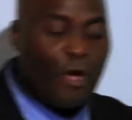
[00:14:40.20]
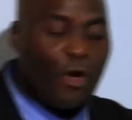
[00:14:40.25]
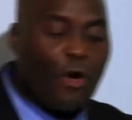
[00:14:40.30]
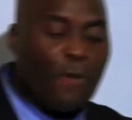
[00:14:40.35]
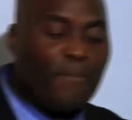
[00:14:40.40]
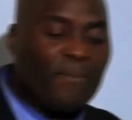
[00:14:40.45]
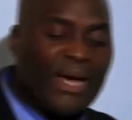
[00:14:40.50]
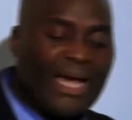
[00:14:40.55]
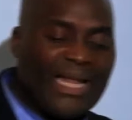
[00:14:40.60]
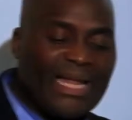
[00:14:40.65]

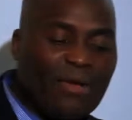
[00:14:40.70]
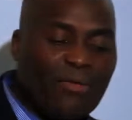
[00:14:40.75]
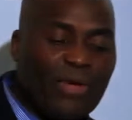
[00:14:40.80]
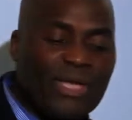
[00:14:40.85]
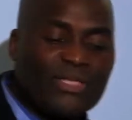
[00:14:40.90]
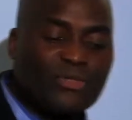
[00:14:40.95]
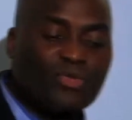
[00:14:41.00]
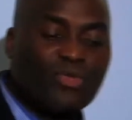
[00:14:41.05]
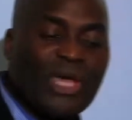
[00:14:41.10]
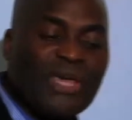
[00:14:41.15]
Hope
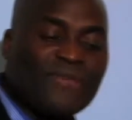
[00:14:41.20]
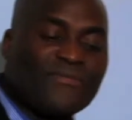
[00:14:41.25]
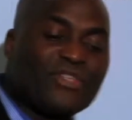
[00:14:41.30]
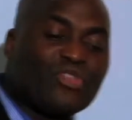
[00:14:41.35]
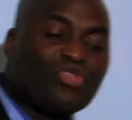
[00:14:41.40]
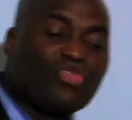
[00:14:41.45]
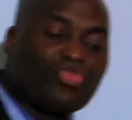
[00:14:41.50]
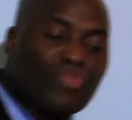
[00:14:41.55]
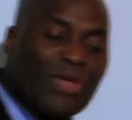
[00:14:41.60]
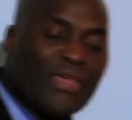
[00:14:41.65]
allows us to have
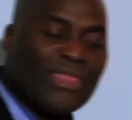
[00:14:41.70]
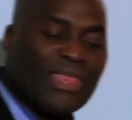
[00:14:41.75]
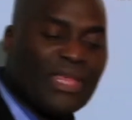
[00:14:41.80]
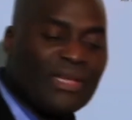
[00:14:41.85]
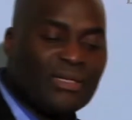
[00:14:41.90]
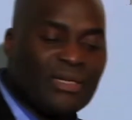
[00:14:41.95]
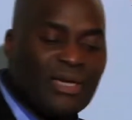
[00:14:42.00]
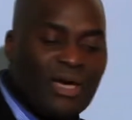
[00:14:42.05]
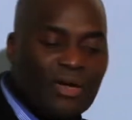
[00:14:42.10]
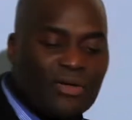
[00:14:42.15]
strength
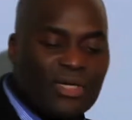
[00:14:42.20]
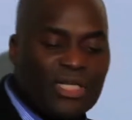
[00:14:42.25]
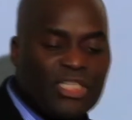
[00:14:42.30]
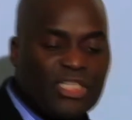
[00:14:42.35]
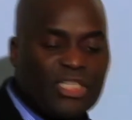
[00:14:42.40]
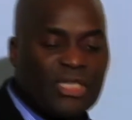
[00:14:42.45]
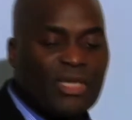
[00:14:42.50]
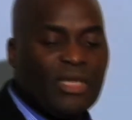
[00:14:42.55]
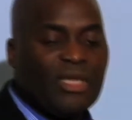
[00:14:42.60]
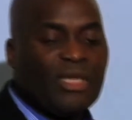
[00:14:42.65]
and
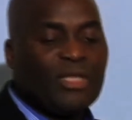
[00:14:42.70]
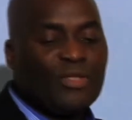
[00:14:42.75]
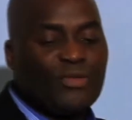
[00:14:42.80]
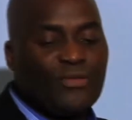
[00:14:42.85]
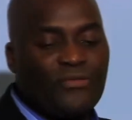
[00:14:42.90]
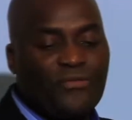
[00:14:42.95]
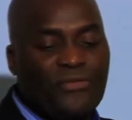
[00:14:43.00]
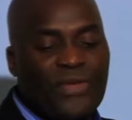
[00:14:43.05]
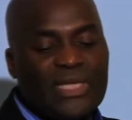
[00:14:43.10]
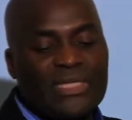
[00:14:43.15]
courage
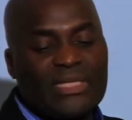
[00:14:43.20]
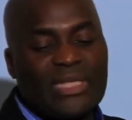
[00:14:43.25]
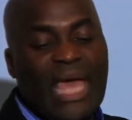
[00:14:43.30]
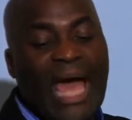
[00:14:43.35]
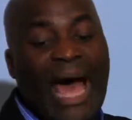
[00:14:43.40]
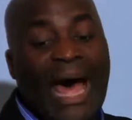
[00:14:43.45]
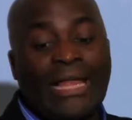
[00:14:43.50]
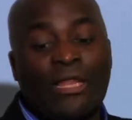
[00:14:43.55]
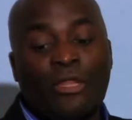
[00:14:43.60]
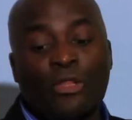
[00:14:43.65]
to face
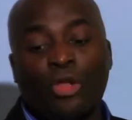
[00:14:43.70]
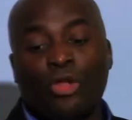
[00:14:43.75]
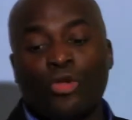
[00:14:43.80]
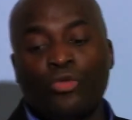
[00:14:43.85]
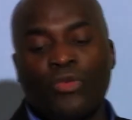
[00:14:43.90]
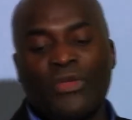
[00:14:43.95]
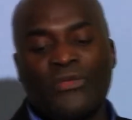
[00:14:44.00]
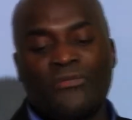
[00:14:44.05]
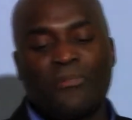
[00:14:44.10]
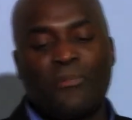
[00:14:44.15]
the
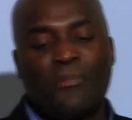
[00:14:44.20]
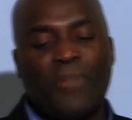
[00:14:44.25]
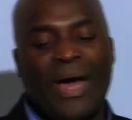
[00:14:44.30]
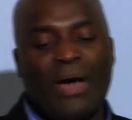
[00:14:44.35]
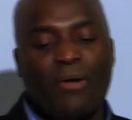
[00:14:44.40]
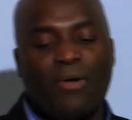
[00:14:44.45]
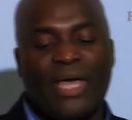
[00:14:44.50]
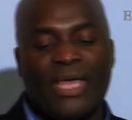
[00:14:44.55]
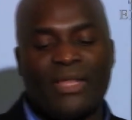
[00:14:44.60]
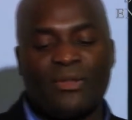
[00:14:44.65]
unknown with
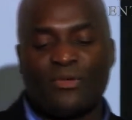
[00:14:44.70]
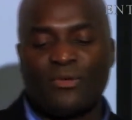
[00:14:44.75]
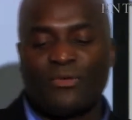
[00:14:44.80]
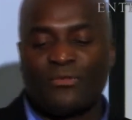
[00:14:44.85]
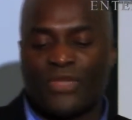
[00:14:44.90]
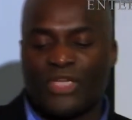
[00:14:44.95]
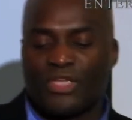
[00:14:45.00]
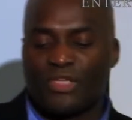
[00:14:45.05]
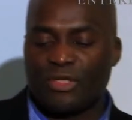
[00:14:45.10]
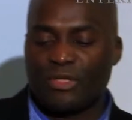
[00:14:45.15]
power and
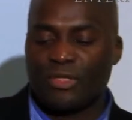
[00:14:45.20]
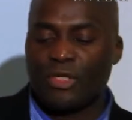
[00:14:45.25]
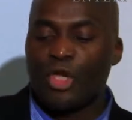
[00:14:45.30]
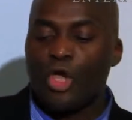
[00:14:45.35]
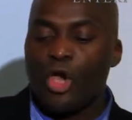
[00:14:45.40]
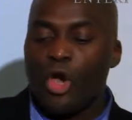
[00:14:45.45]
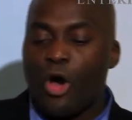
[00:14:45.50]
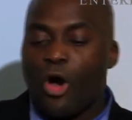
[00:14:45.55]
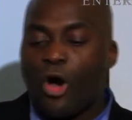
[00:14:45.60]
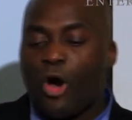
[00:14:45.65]
conviction.
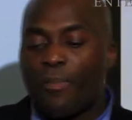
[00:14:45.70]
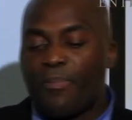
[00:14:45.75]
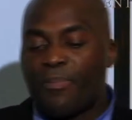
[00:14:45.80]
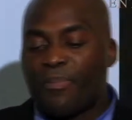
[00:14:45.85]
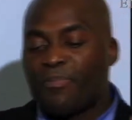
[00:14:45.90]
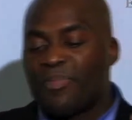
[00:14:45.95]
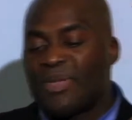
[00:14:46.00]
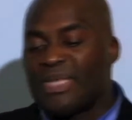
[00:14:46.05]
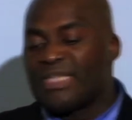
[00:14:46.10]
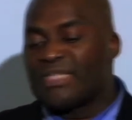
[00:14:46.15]
Hope
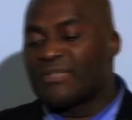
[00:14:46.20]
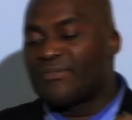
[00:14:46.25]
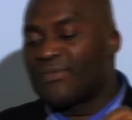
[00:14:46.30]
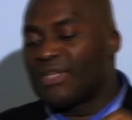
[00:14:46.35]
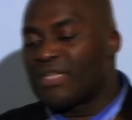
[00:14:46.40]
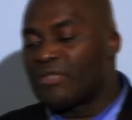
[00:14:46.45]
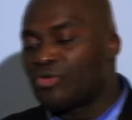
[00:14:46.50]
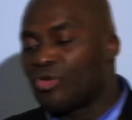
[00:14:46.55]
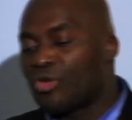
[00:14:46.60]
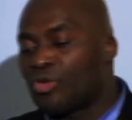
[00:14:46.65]
brings
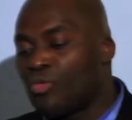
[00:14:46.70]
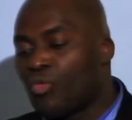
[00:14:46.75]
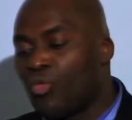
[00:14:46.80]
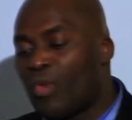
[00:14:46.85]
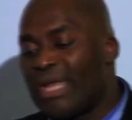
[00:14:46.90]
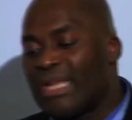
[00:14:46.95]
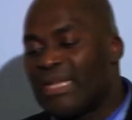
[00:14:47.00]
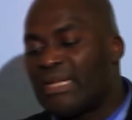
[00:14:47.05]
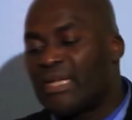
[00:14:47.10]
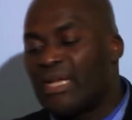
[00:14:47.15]
victory
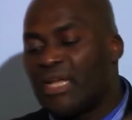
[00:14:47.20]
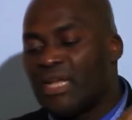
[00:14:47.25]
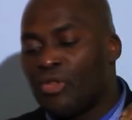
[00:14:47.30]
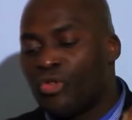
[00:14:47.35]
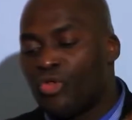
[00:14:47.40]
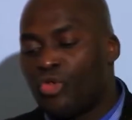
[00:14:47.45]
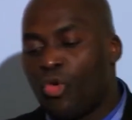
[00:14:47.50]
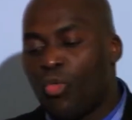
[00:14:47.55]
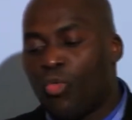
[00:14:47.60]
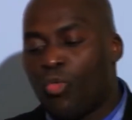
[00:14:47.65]
when
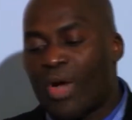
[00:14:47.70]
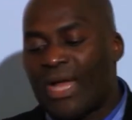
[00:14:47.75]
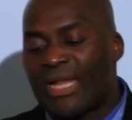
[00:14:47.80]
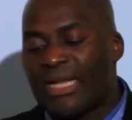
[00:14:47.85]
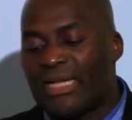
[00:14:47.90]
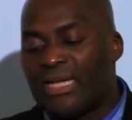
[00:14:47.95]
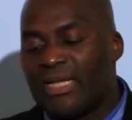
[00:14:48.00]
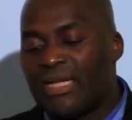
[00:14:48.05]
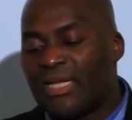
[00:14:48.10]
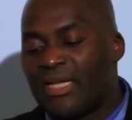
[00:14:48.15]
no
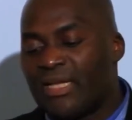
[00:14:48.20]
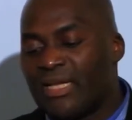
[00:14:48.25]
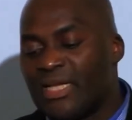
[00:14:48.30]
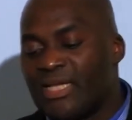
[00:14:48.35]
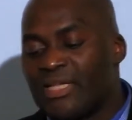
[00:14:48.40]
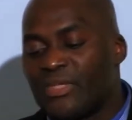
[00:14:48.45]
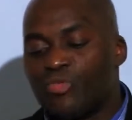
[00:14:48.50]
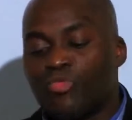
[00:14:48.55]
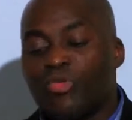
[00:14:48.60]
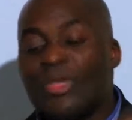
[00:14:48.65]
one
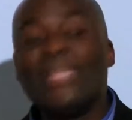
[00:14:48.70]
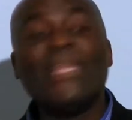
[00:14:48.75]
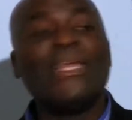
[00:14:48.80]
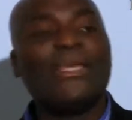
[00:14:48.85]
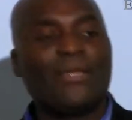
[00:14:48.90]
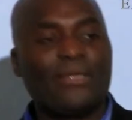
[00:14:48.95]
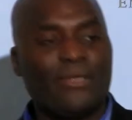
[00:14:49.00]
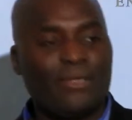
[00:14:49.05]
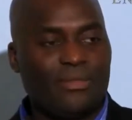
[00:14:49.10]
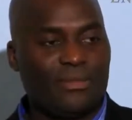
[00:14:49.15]
is
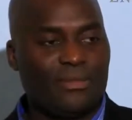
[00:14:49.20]
winning.